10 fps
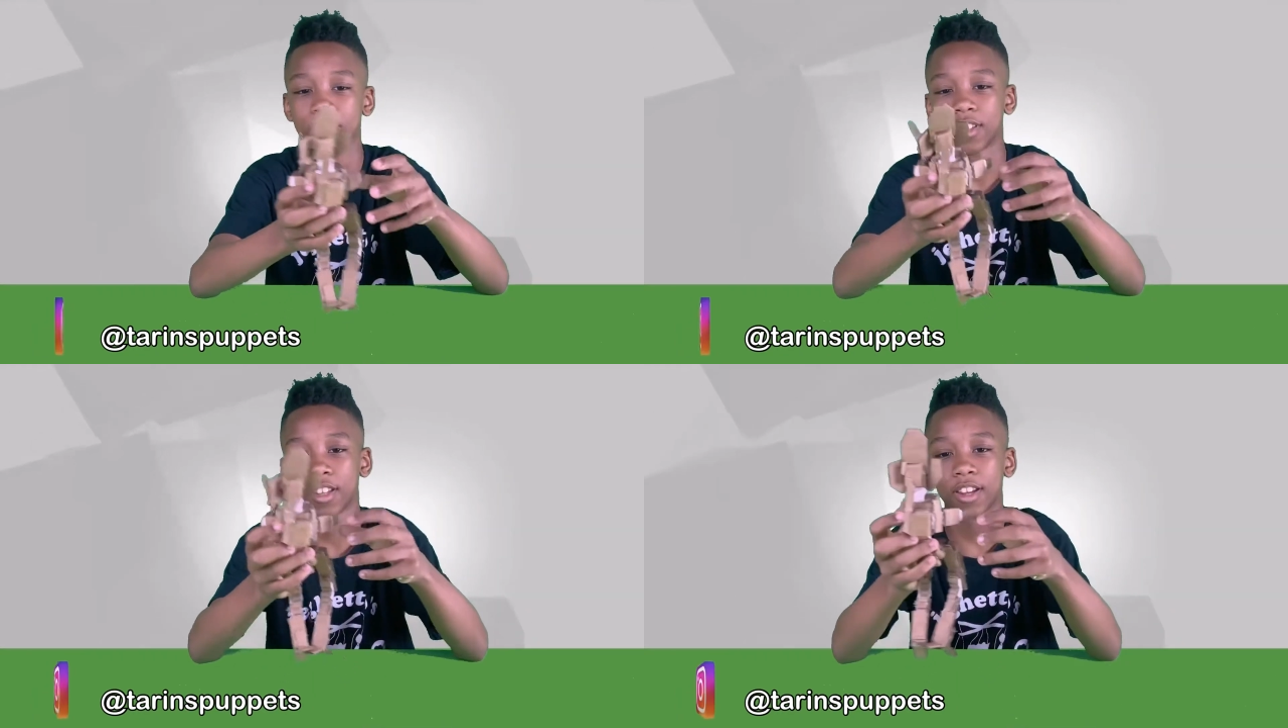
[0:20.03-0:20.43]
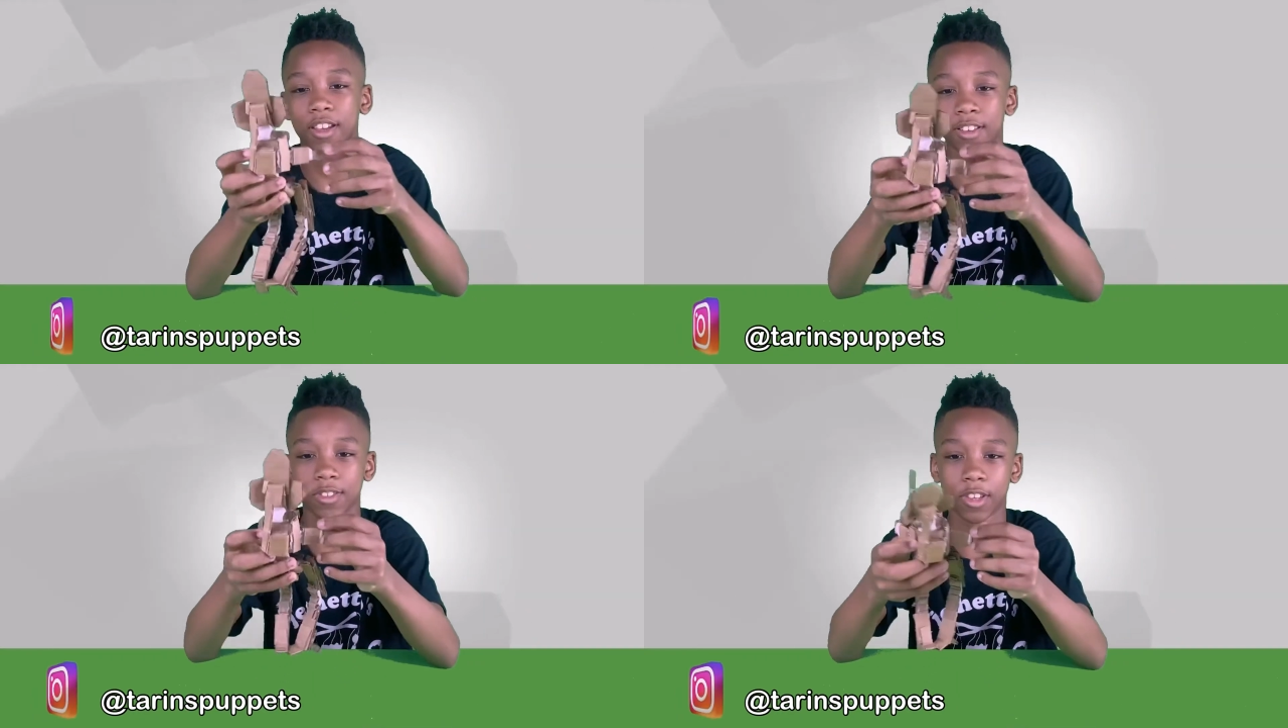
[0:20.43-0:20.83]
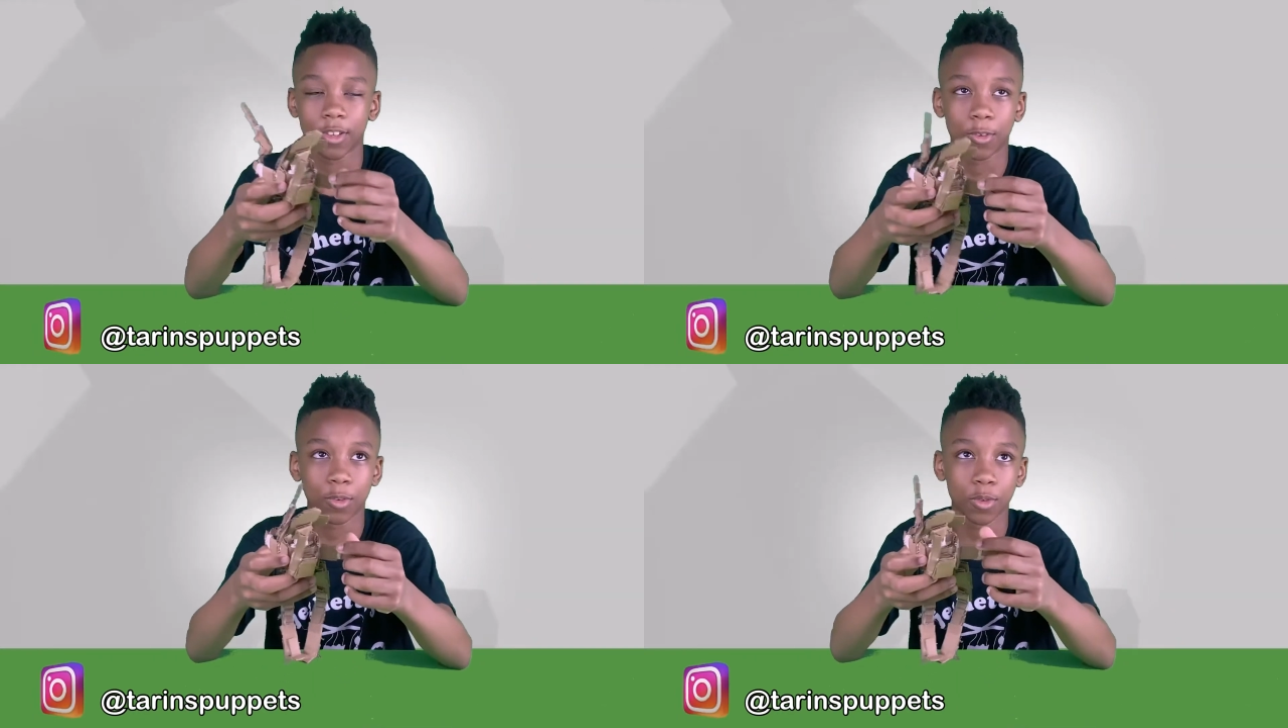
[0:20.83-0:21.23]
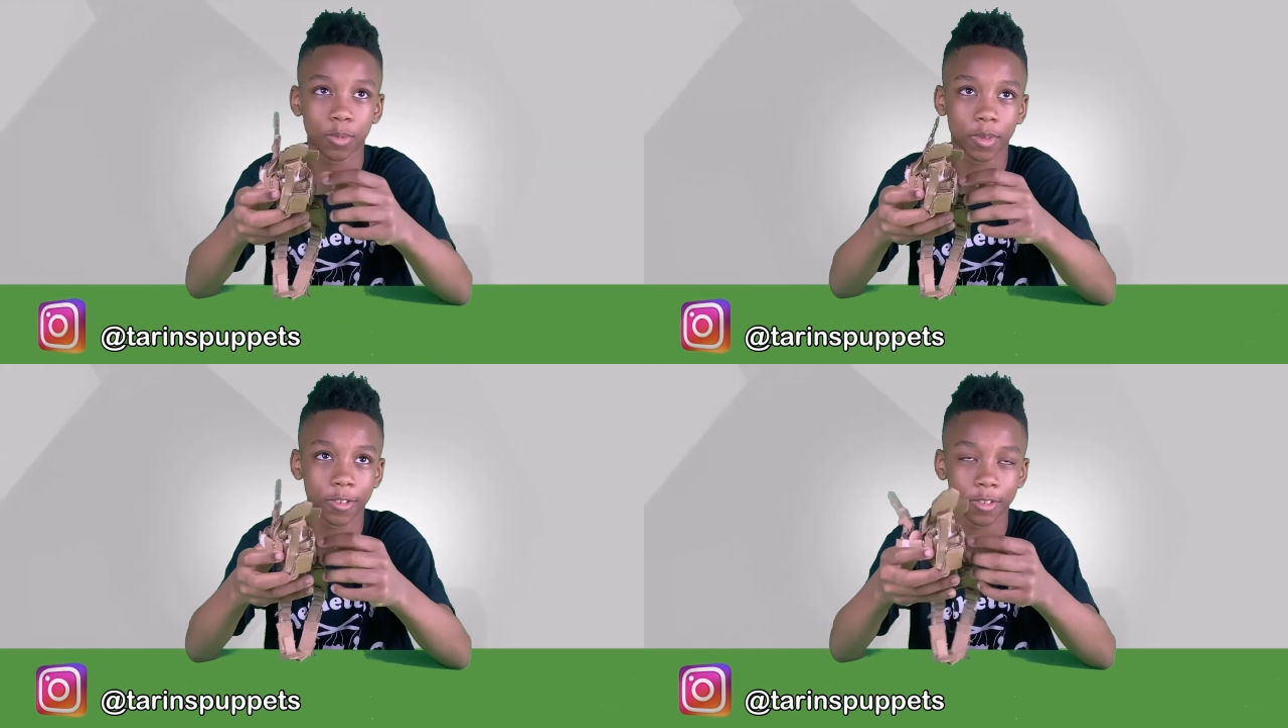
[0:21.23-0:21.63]
And it has like a whole
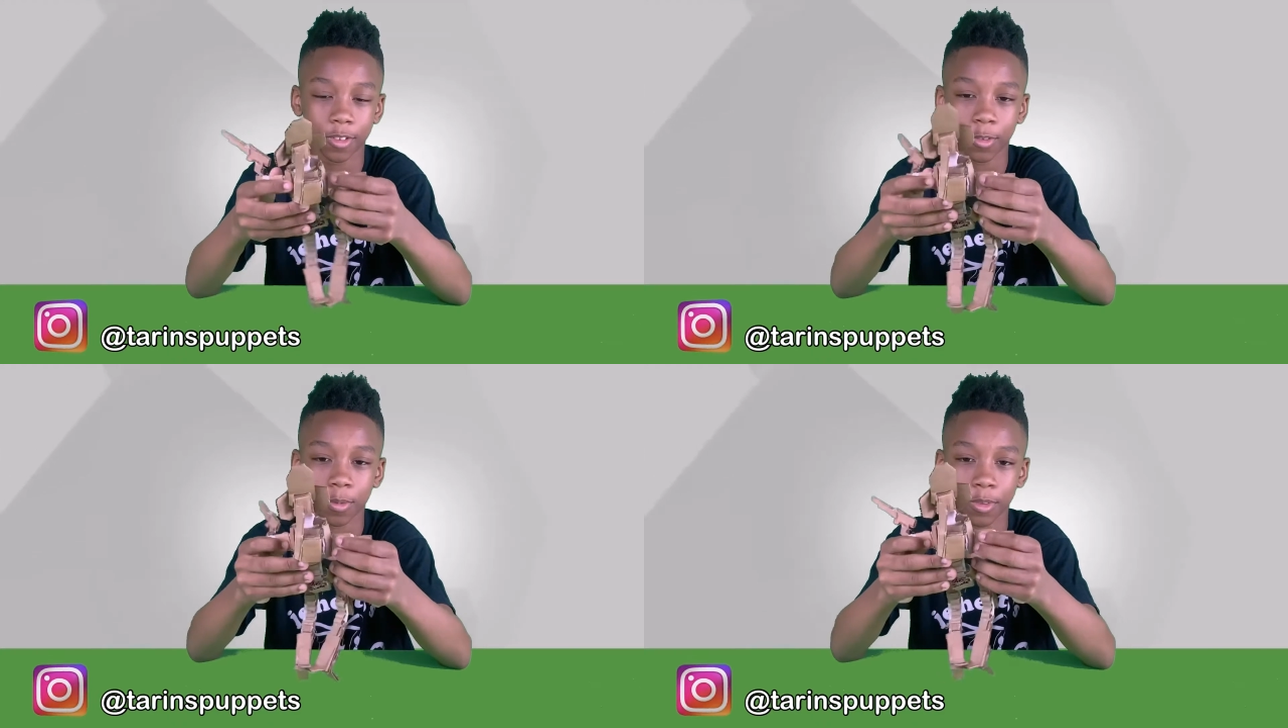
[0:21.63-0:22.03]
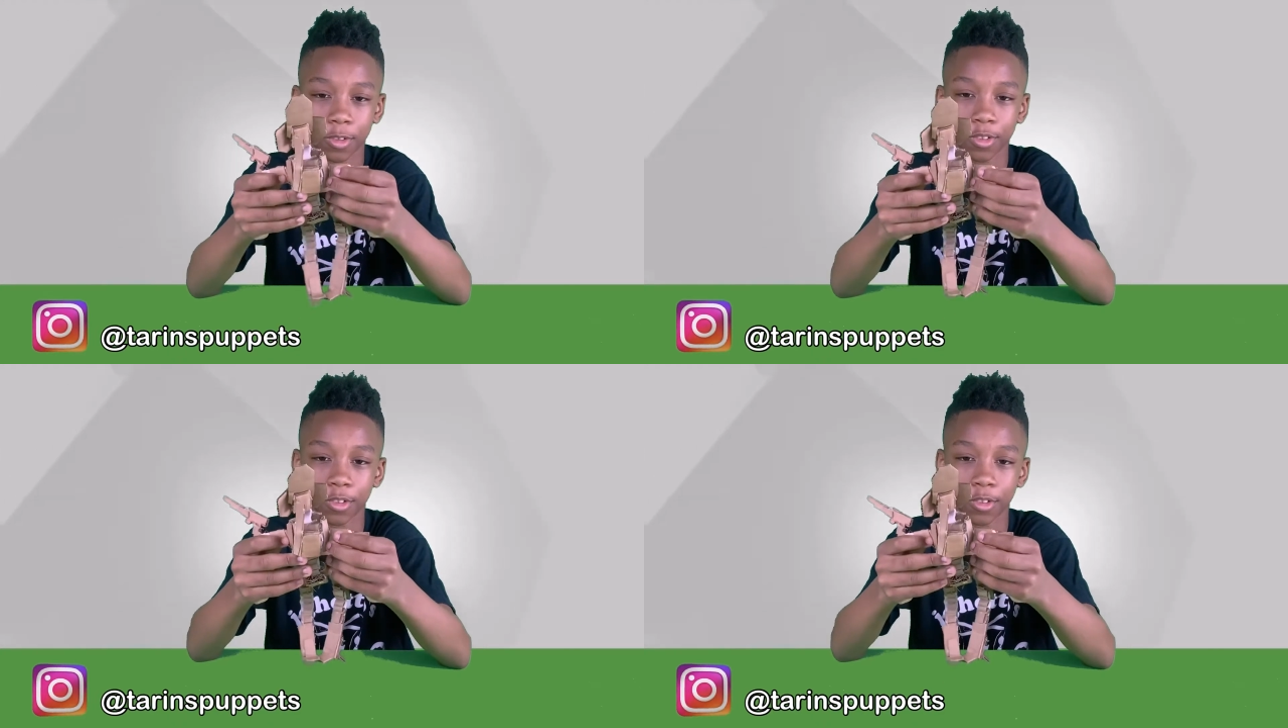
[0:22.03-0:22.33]
bunch of